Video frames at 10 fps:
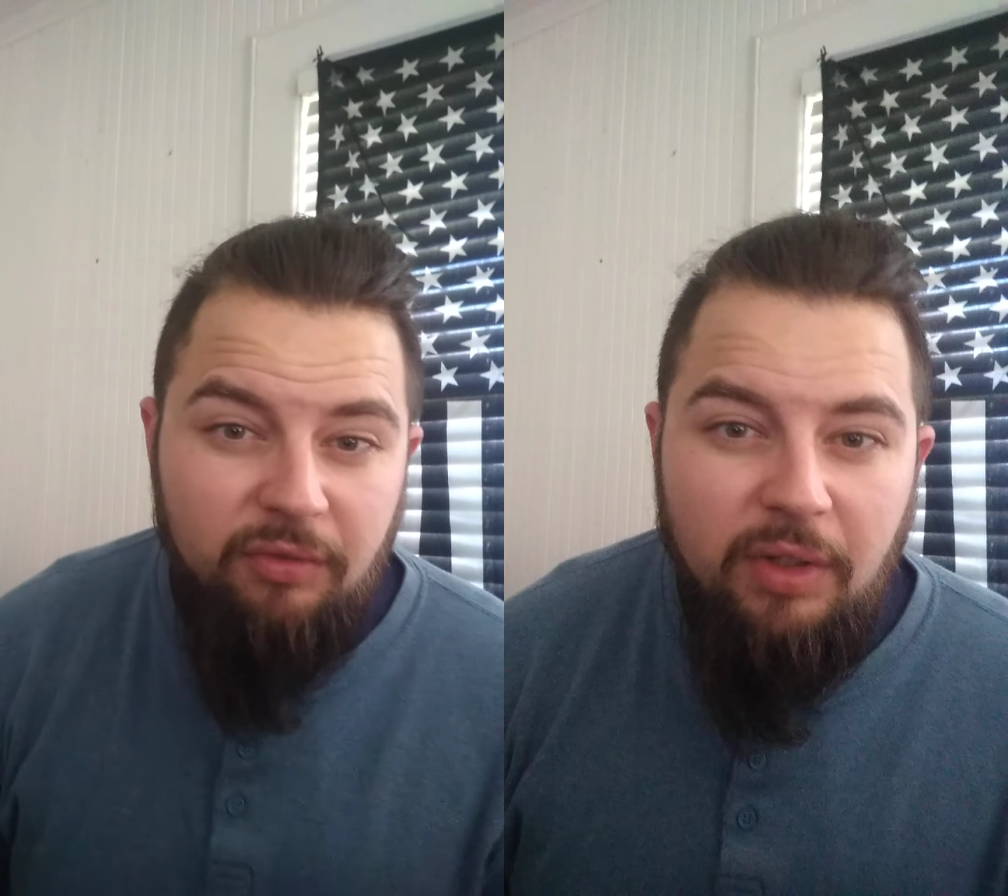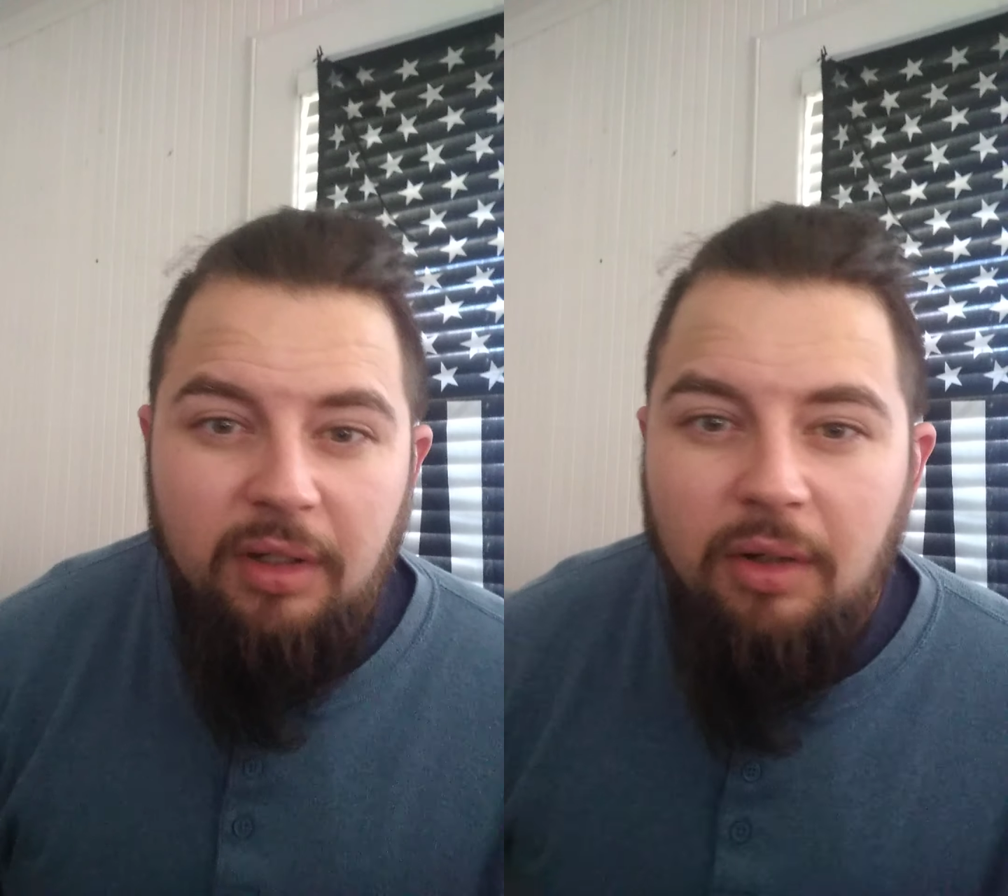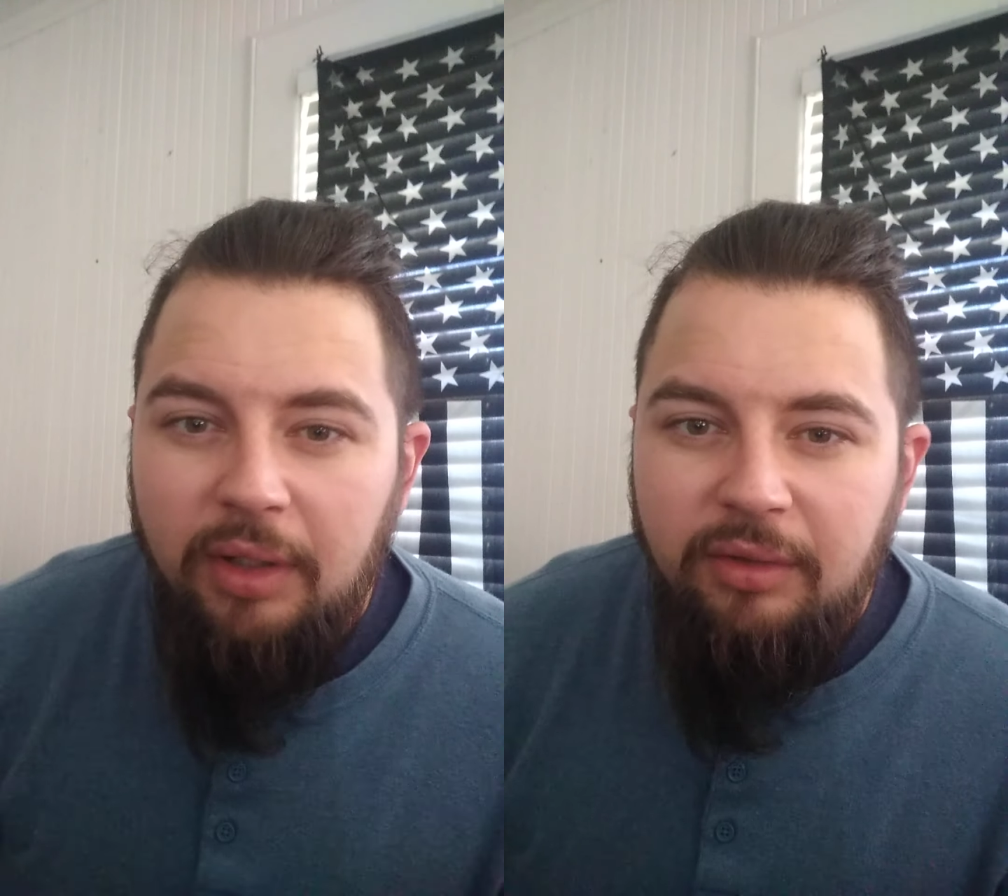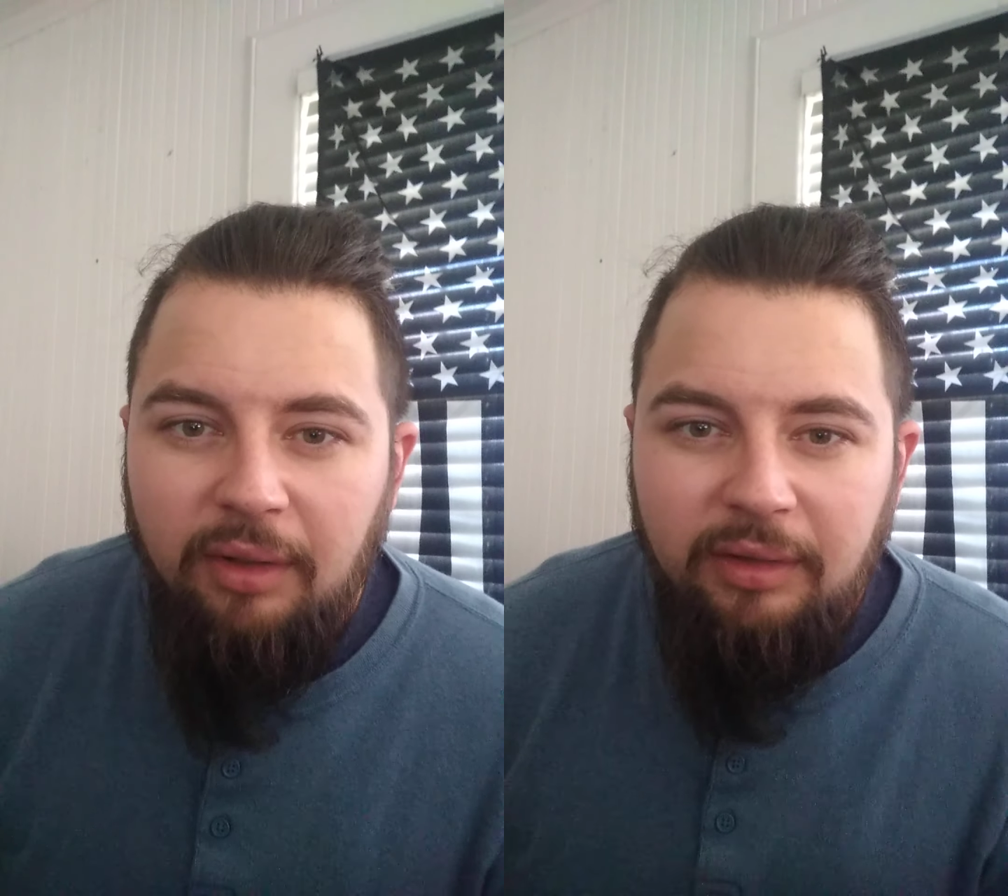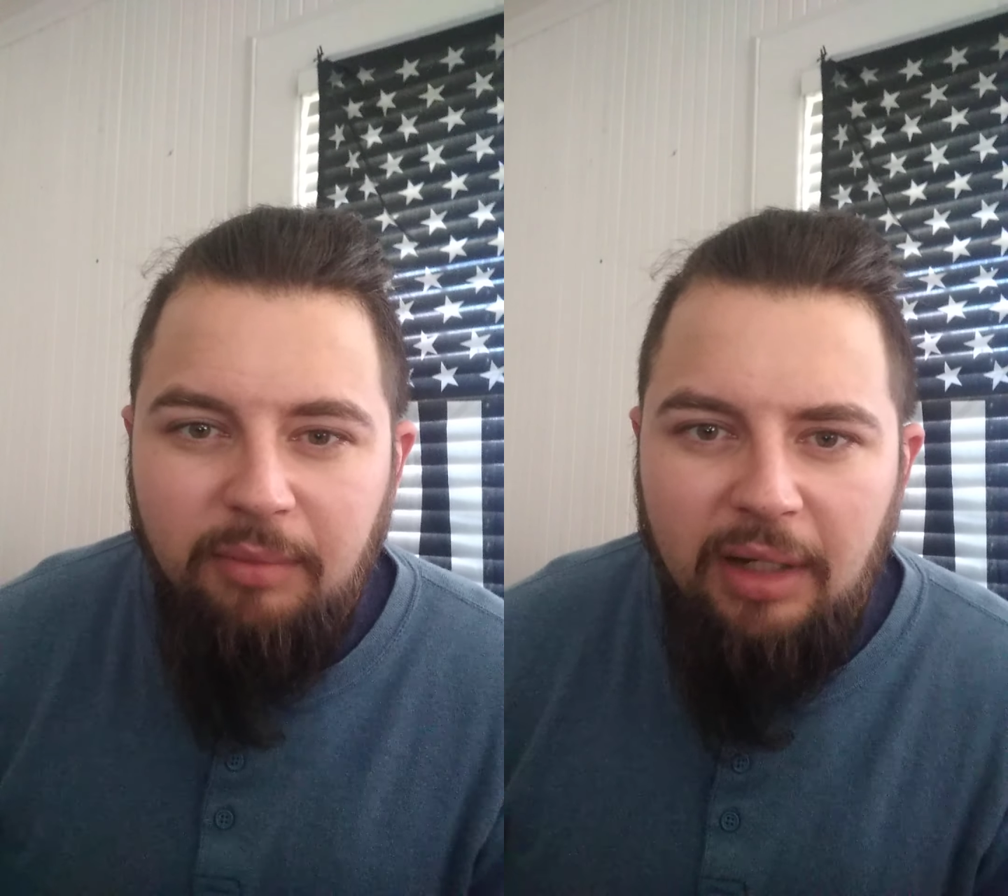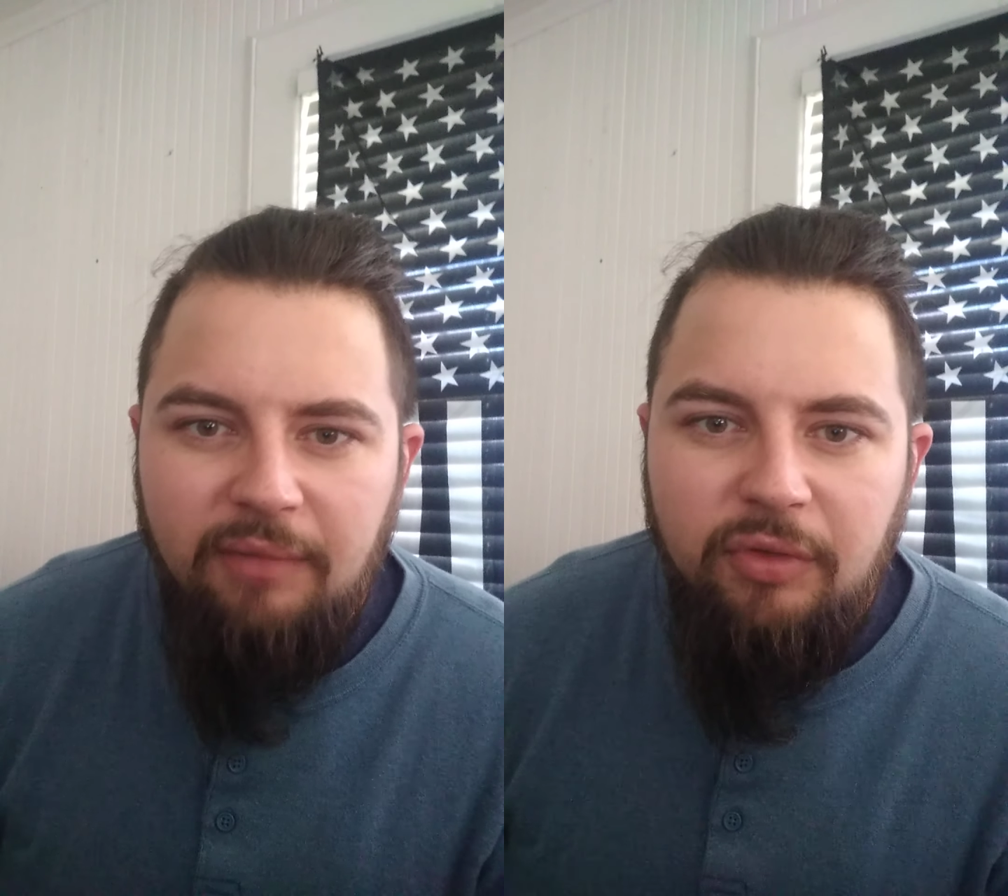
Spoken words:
video I talked about.